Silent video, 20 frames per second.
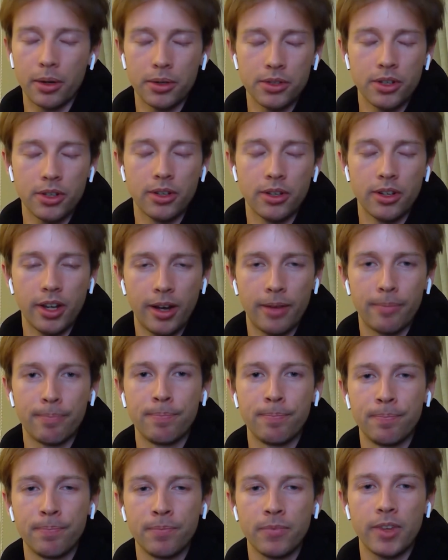it turned out,
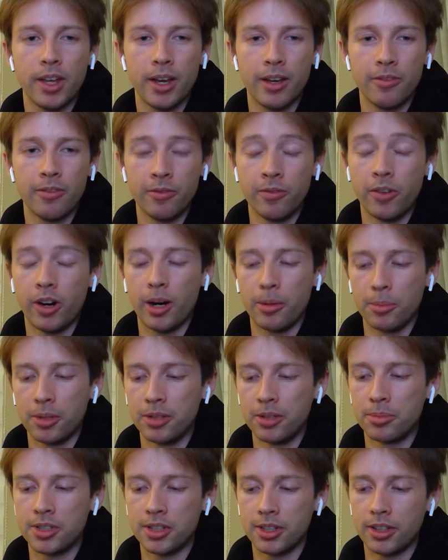that
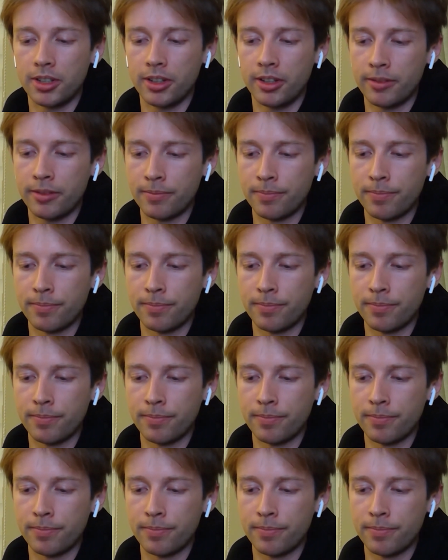environment in particular.